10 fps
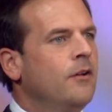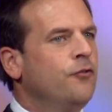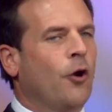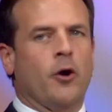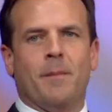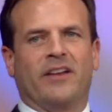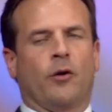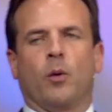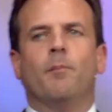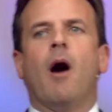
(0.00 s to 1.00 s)
Jonah makes
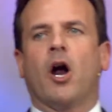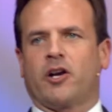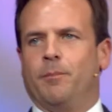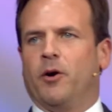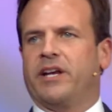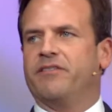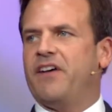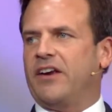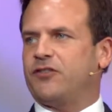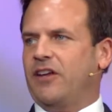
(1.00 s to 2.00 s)
a remarkable
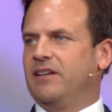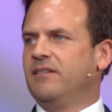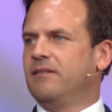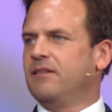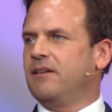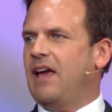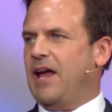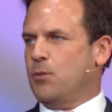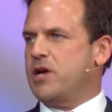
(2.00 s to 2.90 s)
confession and